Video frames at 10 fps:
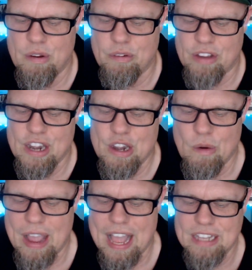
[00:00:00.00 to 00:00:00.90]
got
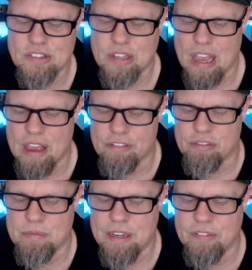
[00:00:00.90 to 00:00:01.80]
no ads
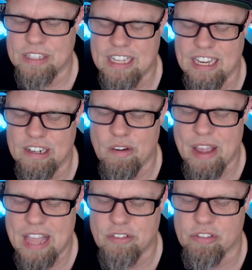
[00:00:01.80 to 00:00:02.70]
from Divot King, no
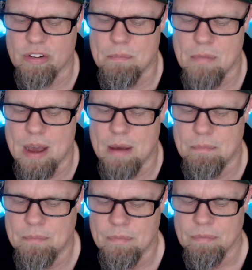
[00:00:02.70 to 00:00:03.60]
ads from Mom.